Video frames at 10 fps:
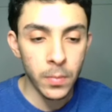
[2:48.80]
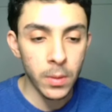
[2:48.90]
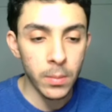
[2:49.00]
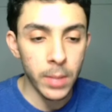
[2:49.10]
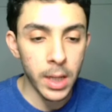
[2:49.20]

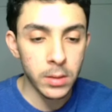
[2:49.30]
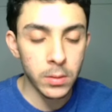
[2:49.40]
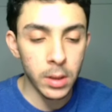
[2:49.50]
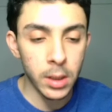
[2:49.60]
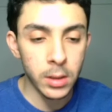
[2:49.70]
back to
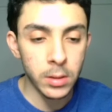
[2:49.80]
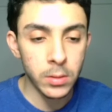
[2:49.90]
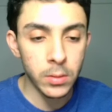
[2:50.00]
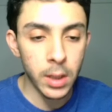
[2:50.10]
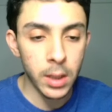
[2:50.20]
line
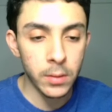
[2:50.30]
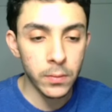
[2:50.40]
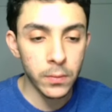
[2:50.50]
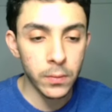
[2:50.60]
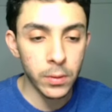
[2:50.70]
to add,
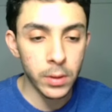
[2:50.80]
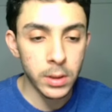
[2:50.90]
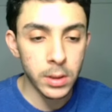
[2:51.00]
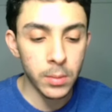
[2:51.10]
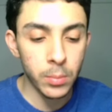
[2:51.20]
for
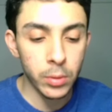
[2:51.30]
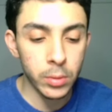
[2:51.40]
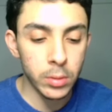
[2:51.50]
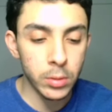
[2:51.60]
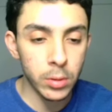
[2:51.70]
example,
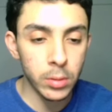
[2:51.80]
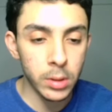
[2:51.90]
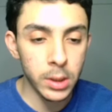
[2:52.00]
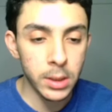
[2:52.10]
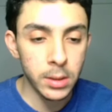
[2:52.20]
toggle
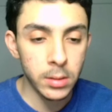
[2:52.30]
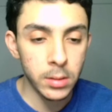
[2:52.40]
list,